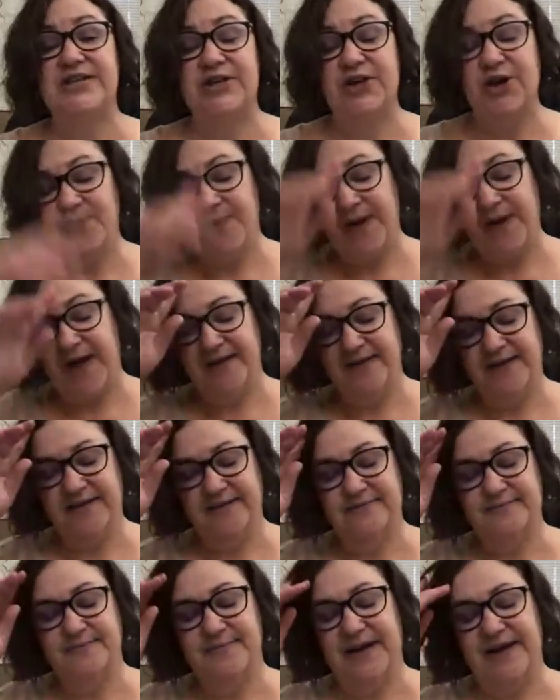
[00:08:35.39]
go by,
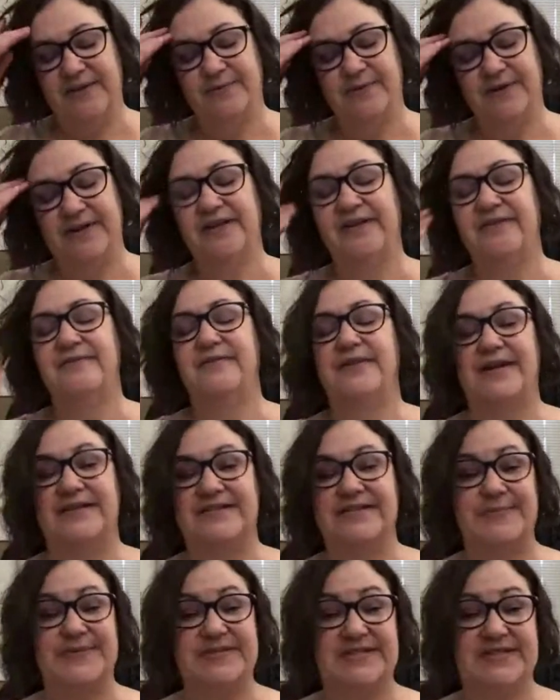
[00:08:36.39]
by what a
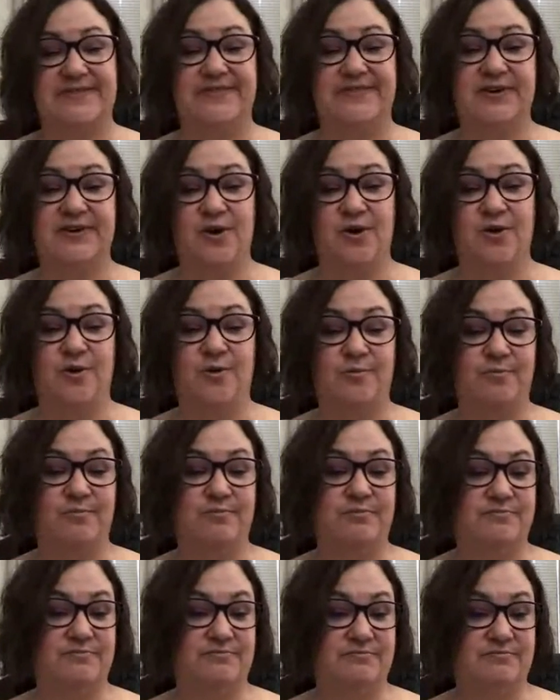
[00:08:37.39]
specific
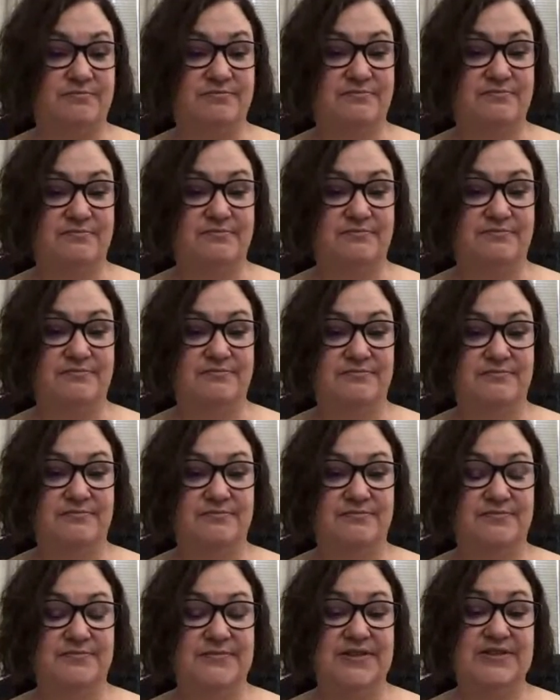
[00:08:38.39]
home
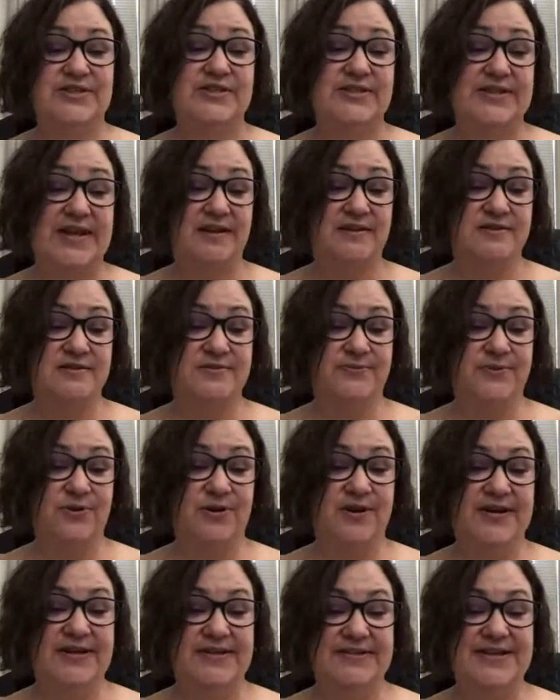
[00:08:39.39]
sells
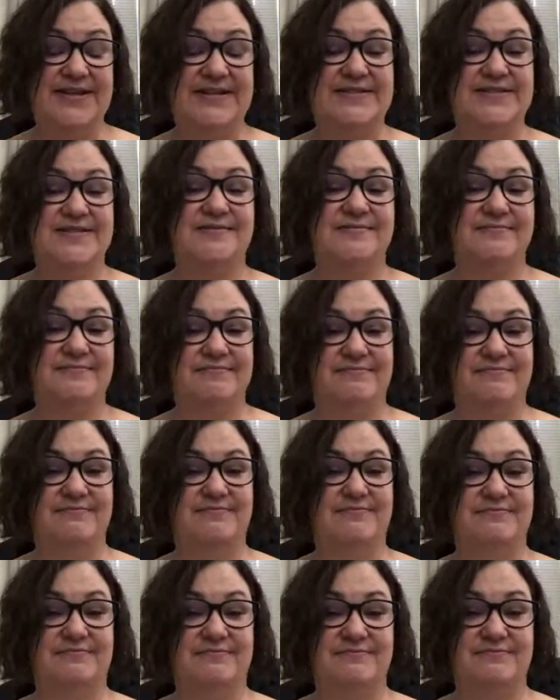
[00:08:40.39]
for. It, it's
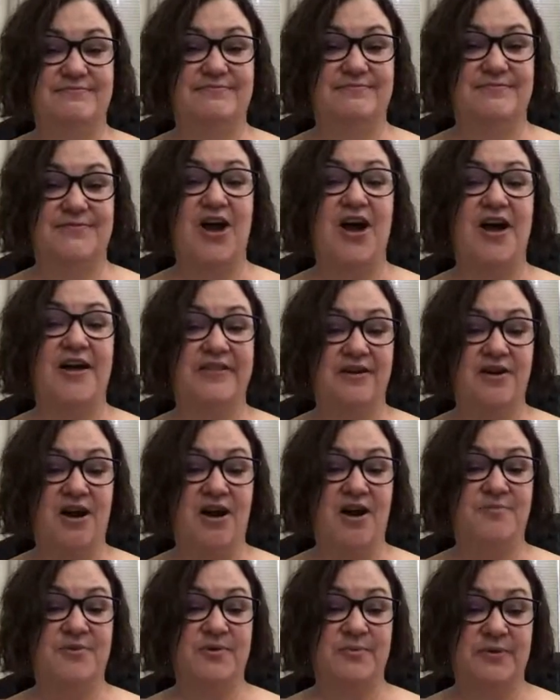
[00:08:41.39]
all the
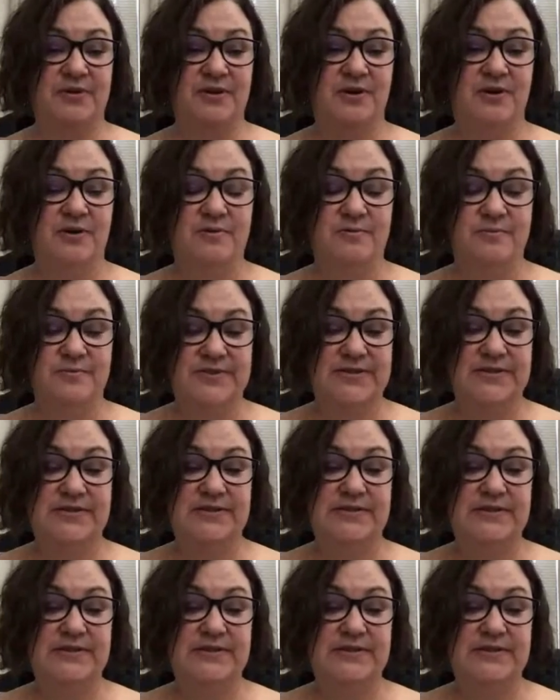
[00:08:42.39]
comparable homes.